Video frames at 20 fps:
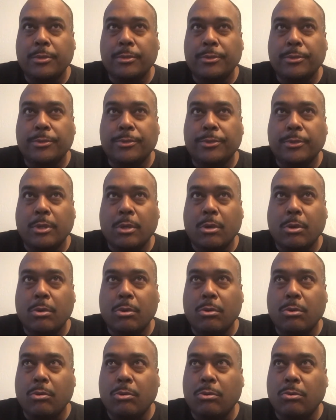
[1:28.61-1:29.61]

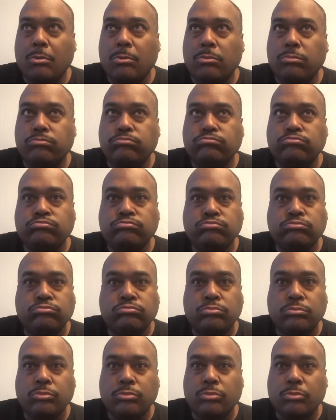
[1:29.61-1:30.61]
So
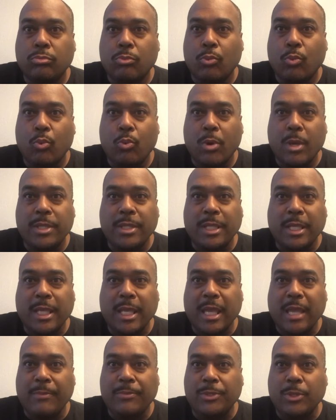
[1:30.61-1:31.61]
what
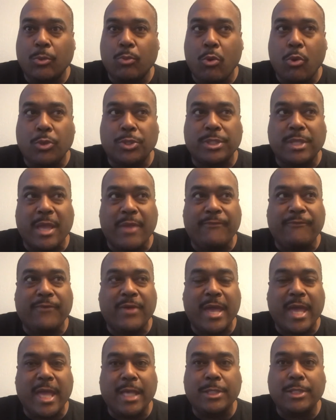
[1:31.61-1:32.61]
gives? It works that
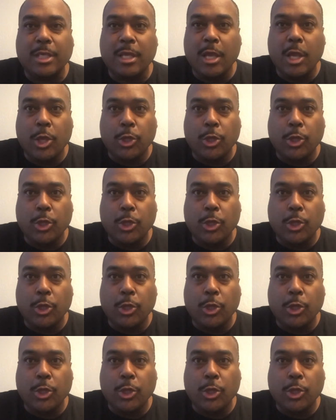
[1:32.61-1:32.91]
fast?